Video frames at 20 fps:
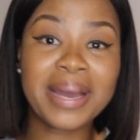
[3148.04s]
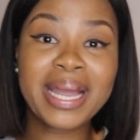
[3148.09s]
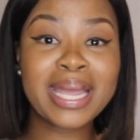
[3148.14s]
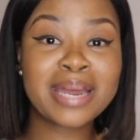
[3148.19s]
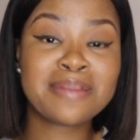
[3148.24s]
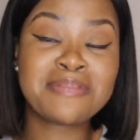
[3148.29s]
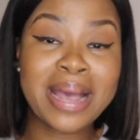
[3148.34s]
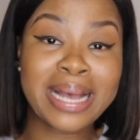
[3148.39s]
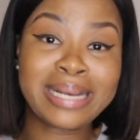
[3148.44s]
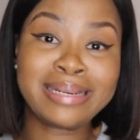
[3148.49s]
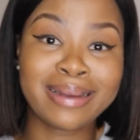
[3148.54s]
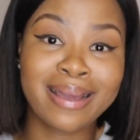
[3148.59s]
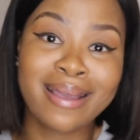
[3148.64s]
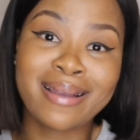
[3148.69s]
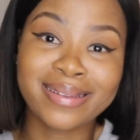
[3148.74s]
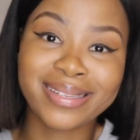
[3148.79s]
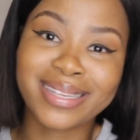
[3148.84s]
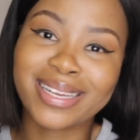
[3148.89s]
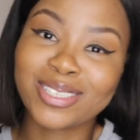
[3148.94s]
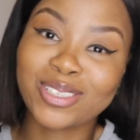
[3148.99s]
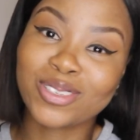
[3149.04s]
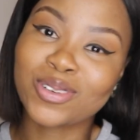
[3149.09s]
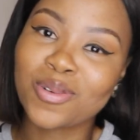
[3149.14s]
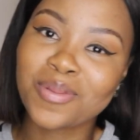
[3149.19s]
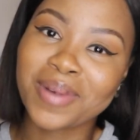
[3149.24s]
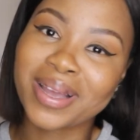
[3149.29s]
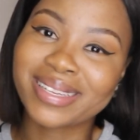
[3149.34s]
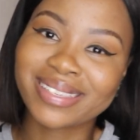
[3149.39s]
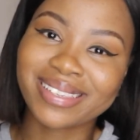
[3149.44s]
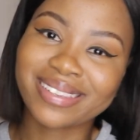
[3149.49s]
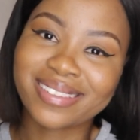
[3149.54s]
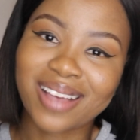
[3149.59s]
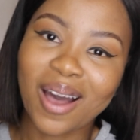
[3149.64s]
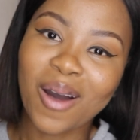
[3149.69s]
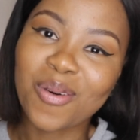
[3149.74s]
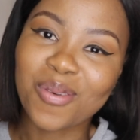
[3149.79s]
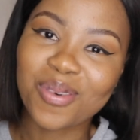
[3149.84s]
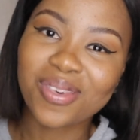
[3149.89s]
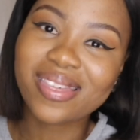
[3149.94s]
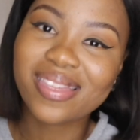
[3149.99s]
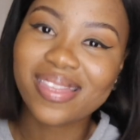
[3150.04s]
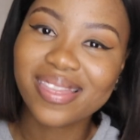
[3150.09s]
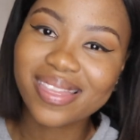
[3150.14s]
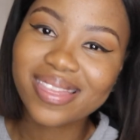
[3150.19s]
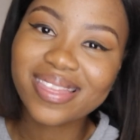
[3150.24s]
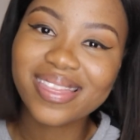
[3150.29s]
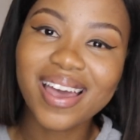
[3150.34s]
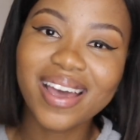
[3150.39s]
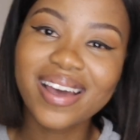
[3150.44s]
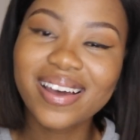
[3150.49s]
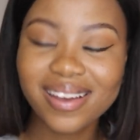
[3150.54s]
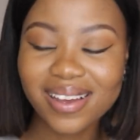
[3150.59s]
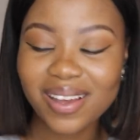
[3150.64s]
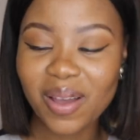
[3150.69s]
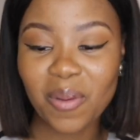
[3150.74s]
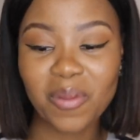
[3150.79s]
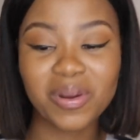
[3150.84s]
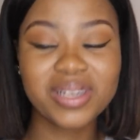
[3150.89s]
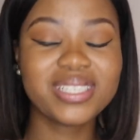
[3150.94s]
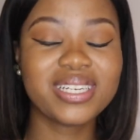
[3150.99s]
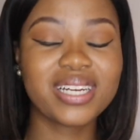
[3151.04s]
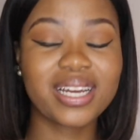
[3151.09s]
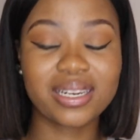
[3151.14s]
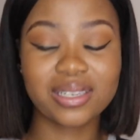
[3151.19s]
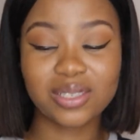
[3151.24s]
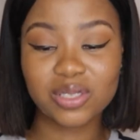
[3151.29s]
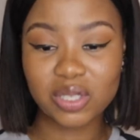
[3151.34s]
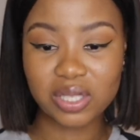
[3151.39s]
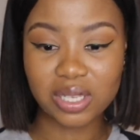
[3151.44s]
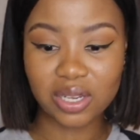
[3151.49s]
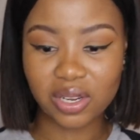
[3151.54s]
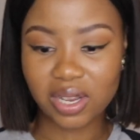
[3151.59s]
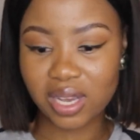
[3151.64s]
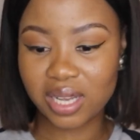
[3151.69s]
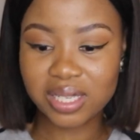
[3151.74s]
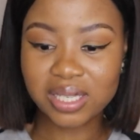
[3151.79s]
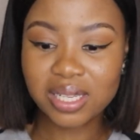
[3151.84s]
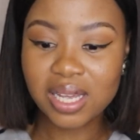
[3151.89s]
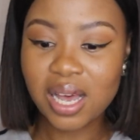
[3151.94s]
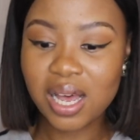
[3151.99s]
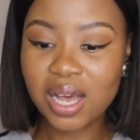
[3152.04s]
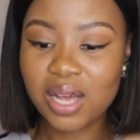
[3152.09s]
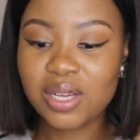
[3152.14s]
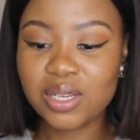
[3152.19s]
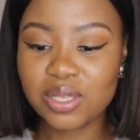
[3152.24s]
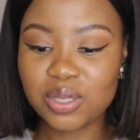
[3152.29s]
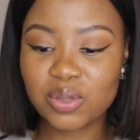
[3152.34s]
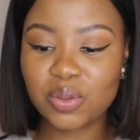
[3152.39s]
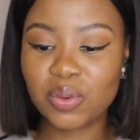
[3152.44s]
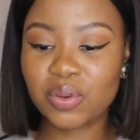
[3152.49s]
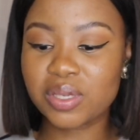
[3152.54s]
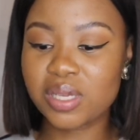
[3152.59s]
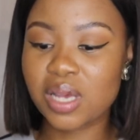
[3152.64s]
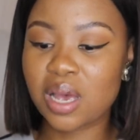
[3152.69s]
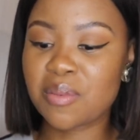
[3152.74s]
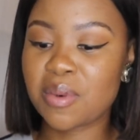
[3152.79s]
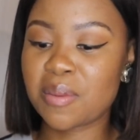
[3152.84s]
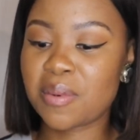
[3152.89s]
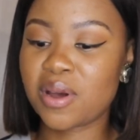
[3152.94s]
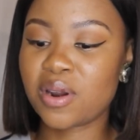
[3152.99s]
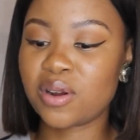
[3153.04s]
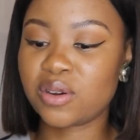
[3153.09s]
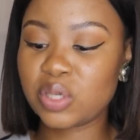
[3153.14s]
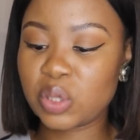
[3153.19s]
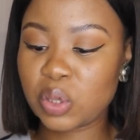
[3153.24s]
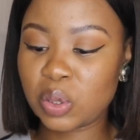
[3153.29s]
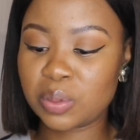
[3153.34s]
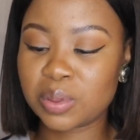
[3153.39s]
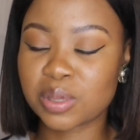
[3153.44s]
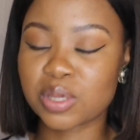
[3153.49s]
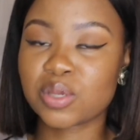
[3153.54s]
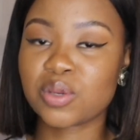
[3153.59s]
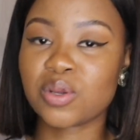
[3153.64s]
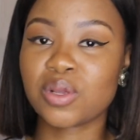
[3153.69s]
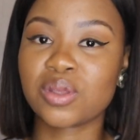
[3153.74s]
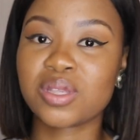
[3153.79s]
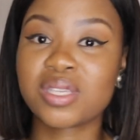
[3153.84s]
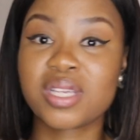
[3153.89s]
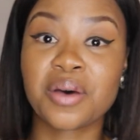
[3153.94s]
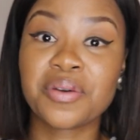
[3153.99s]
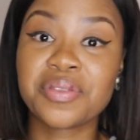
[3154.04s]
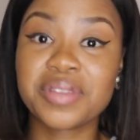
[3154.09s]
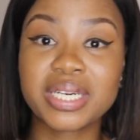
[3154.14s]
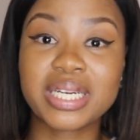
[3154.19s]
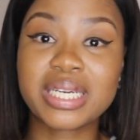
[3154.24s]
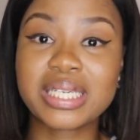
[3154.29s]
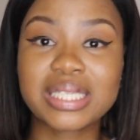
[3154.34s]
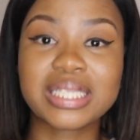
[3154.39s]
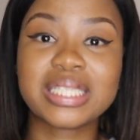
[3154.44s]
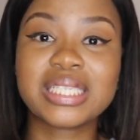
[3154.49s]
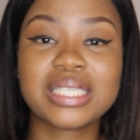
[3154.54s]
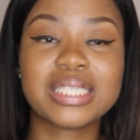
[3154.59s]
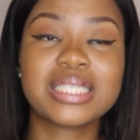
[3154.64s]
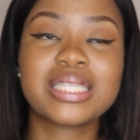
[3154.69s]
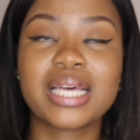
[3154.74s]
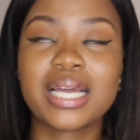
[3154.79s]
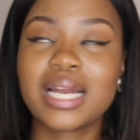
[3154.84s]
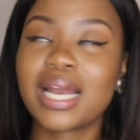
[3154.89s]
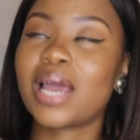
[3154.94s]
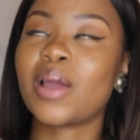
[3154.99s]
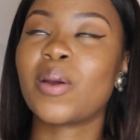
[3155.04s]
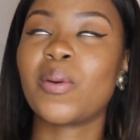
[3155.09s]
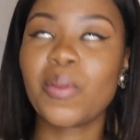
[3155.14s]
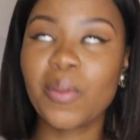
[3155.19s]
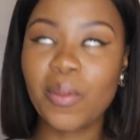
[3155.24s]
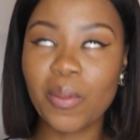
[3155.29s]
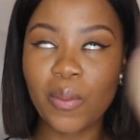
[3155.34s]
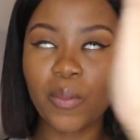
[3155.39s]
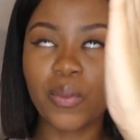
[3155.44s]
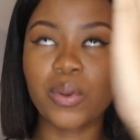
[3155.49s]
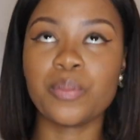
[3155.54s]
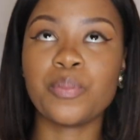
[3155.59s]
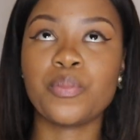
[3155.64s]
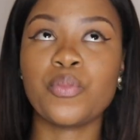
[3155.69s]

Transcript: in my days, at Joburg South. One day I need to tell you guys story time about our Joburg South days. It's just that like, we